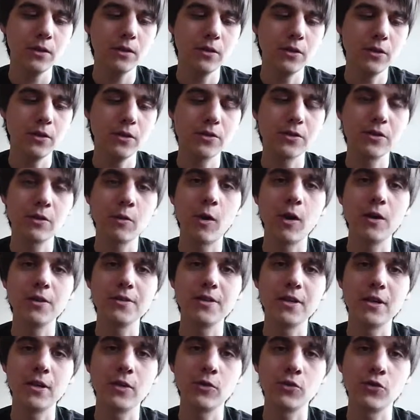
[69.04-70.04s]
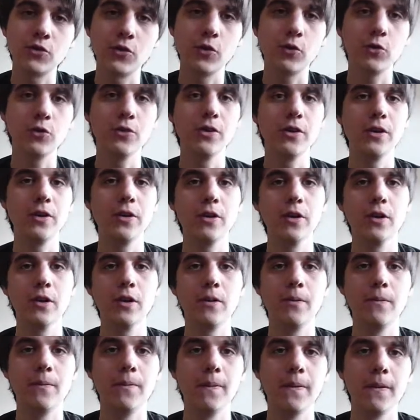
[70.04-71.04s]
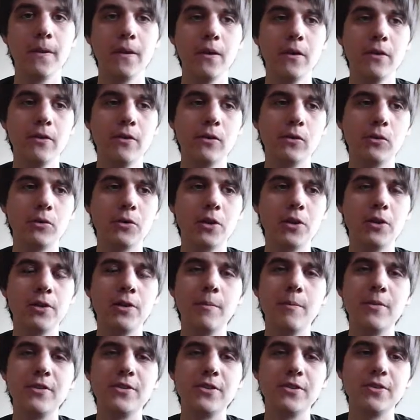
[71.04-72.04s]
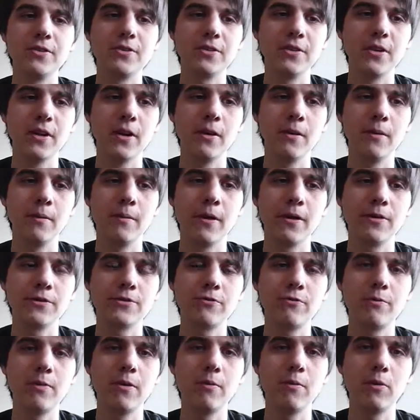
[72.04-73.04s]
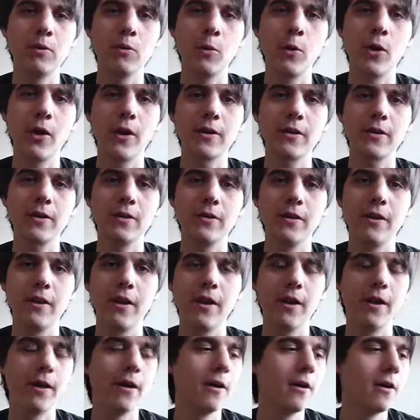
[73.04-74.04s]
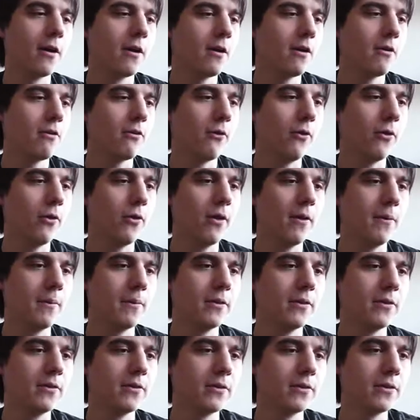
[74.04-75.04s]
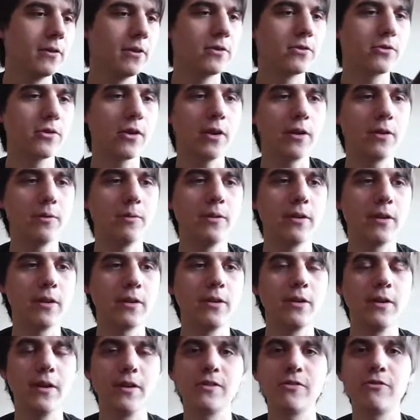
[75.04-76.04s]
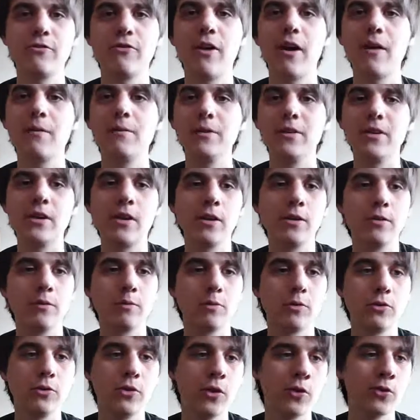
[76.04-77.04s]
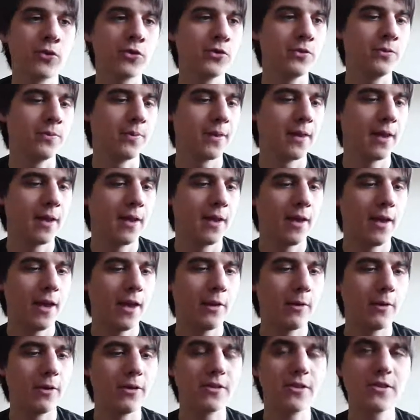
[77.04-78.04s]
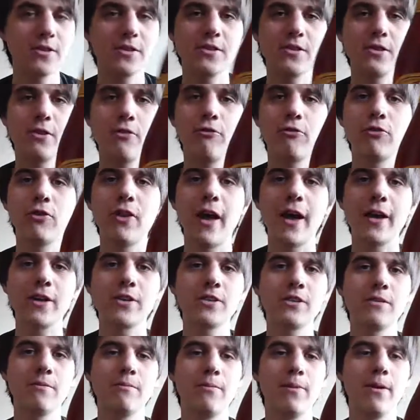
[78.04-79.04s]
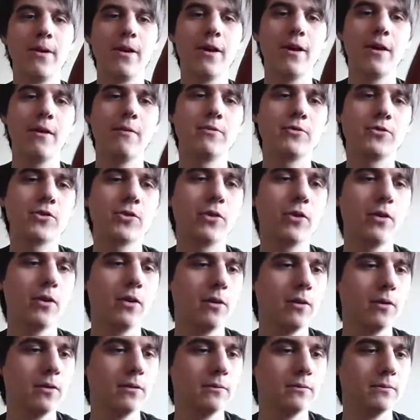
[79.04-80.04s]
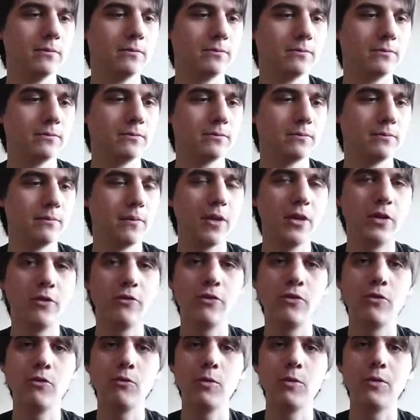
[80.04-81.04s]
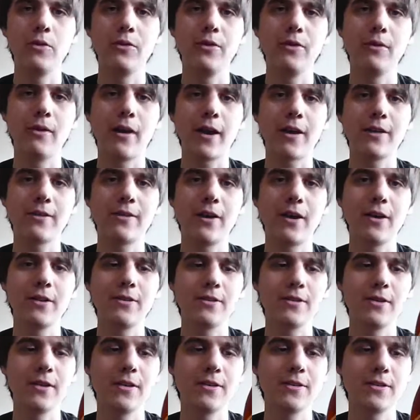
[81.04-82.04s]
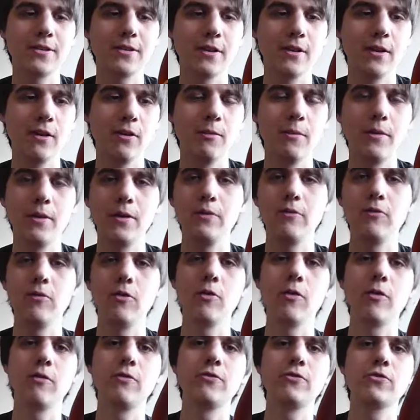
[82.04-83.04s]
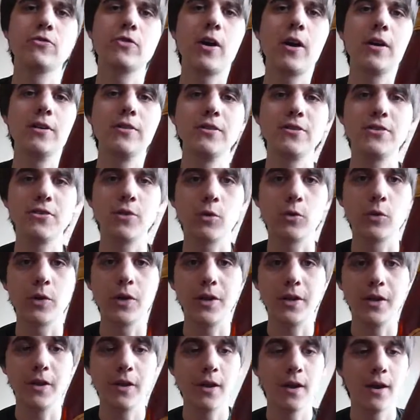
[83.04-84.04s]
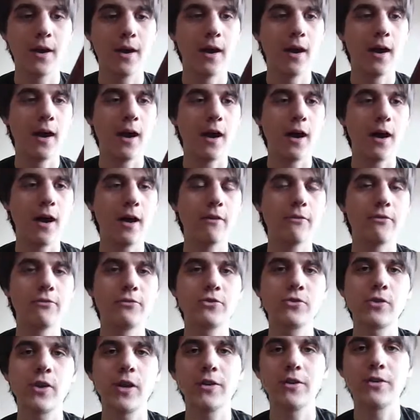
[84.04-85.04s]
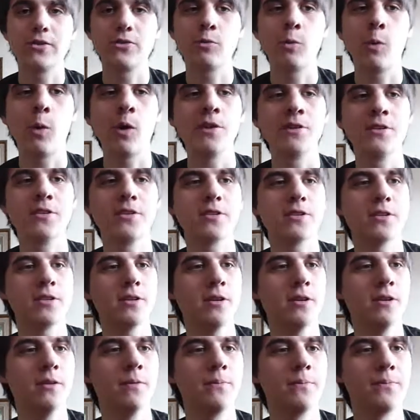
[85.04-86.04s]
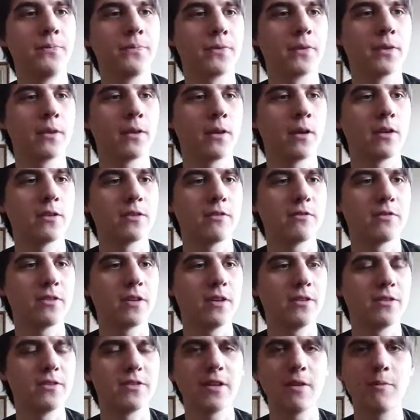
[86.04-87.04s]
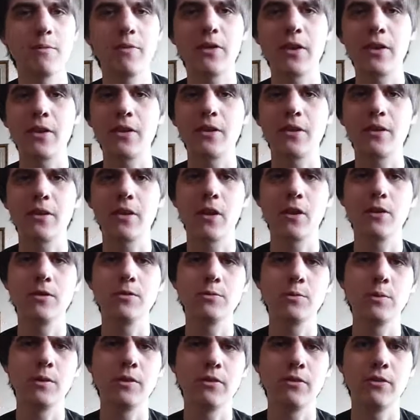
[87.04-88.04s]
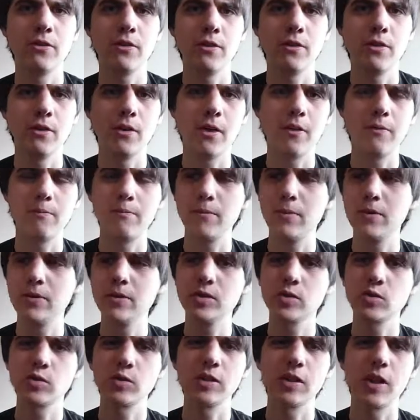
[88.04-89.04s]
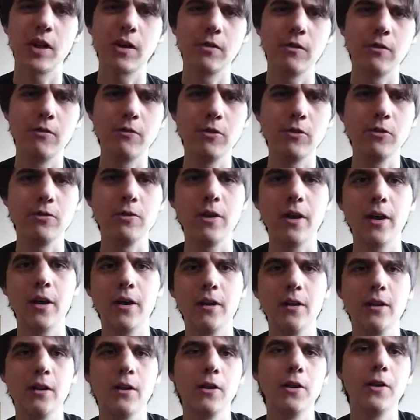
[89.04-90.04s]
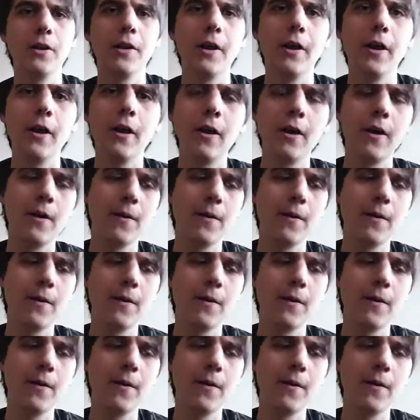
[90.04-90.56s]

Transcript: they use quality control. There are only limited amounts of people working there for them, and they try to make it as a family kind of production. Anyways, this is the flagship beer. I'm sure many of you would recognize this. Many of you have tried this already. I have tried this once. As I've said, same thing goes with that Mill Street I reviewed earlier.